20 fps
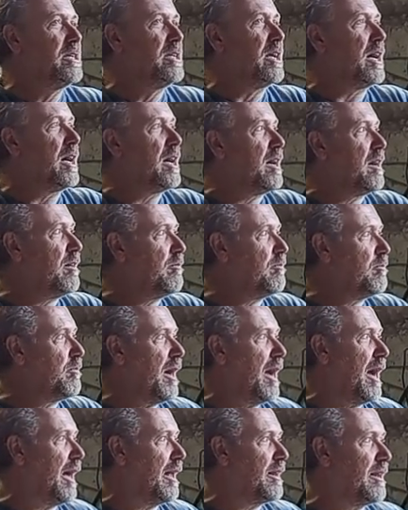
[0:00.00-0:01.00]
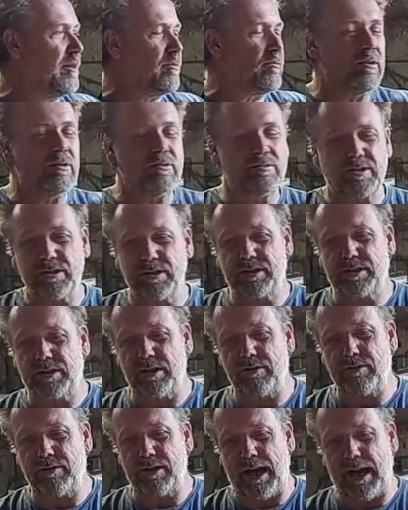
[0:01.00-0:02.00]
And then we'll just
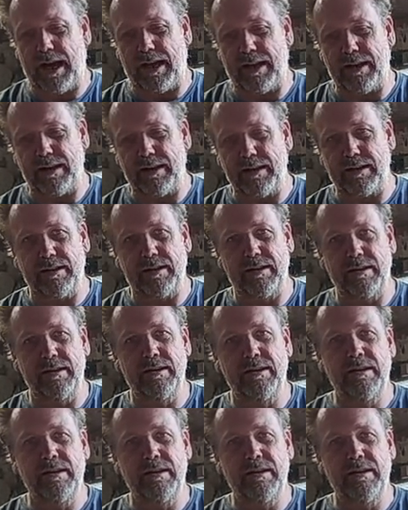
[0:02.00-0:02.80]
do that, and then